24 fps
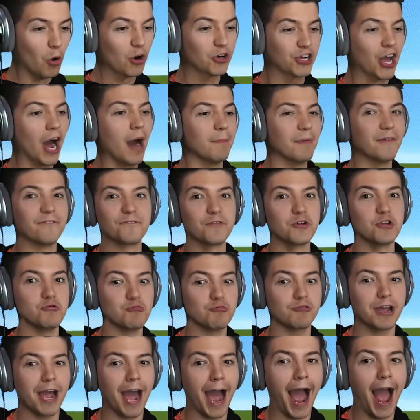We're coming for
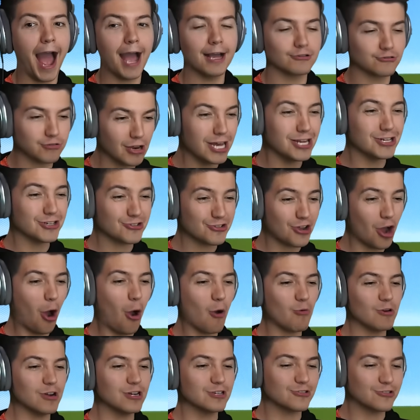you guys. Let's
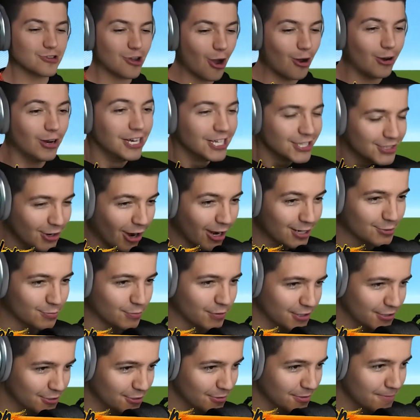go. Let's go. No, Josh,
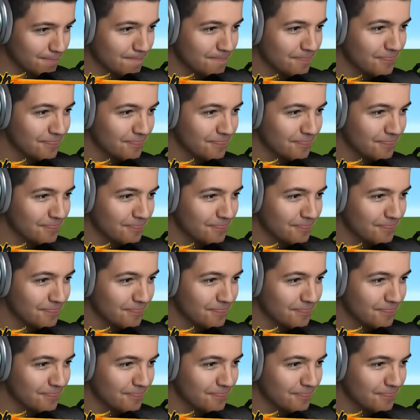what are you doing?